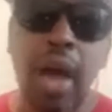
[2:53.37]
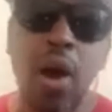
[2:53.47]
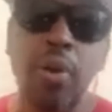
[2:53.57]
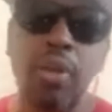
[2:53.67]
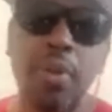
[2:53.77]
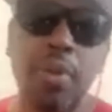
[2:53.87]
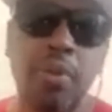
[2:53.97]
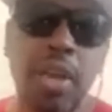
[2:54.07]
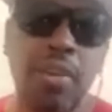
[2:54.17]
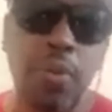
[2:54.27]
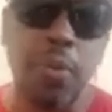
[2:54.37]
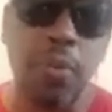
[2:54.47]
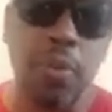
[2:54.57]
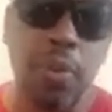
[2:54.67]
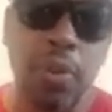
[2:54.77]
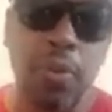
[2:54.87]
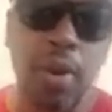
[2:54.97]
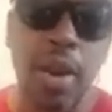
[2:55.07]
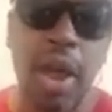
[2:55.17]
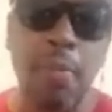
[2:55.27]
I always, let me tell you something. When, when,
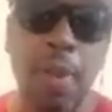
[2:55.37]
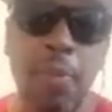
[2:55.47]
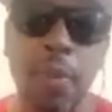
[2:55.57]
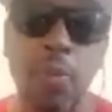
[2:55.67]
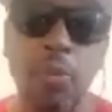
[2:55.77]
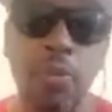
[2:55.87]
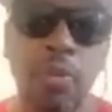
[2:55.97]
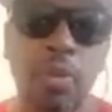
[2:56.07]
when a lot of my people,